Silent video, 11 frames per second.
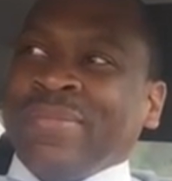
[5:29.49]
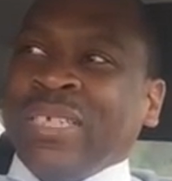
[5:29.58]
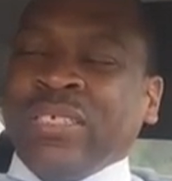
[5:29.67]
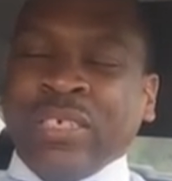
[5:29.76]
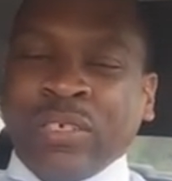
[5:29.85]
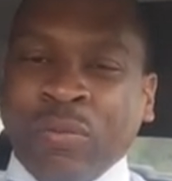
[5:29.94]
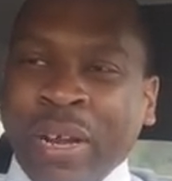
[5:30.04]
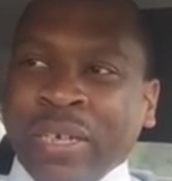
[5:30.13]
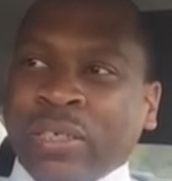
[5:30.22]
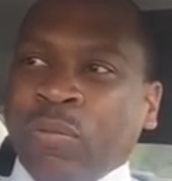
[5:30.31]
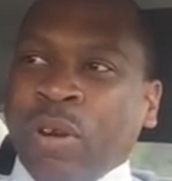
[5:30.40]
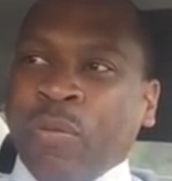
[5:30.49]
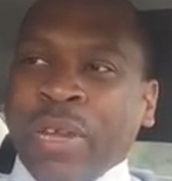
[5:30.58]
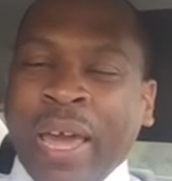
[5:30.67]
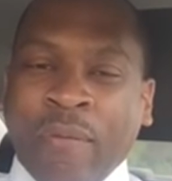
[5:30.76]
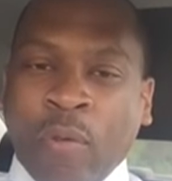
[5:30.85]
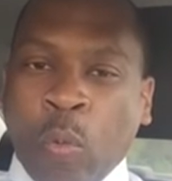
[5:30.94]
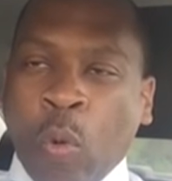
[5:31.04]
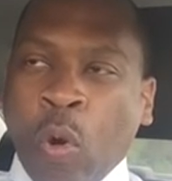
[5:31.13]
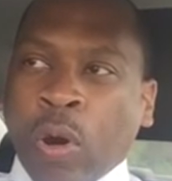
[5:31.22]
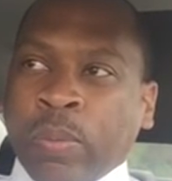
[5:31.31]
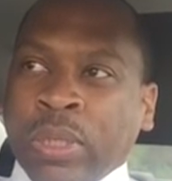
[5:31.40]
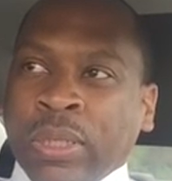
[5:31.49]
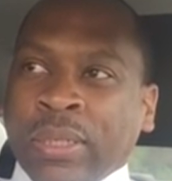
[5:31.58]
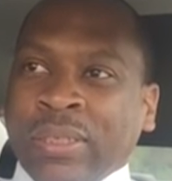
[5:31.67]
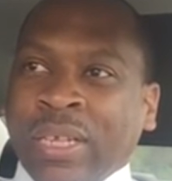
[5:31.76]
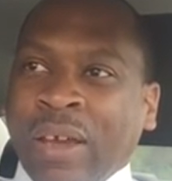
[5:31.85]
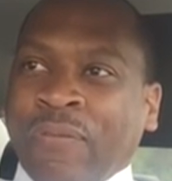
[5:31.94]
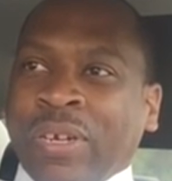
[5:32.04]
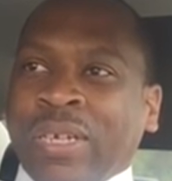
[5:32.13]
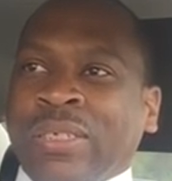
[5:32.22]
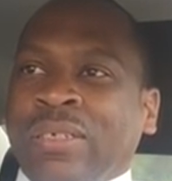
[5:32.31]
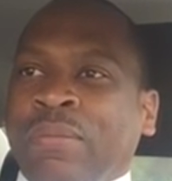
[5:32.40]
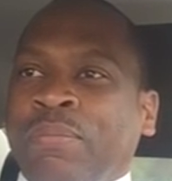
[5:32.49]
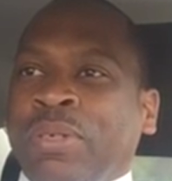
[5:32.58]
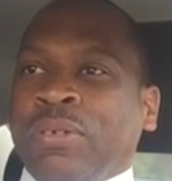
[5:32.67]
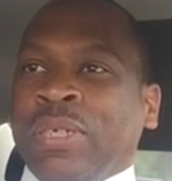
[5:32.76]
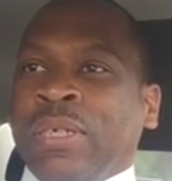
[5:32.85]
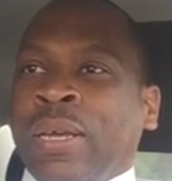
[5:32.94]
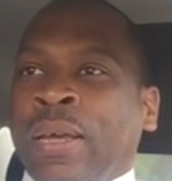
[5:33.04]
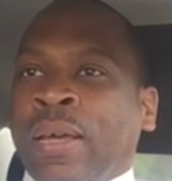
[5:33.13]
this situation where we have a warped definition of beauty.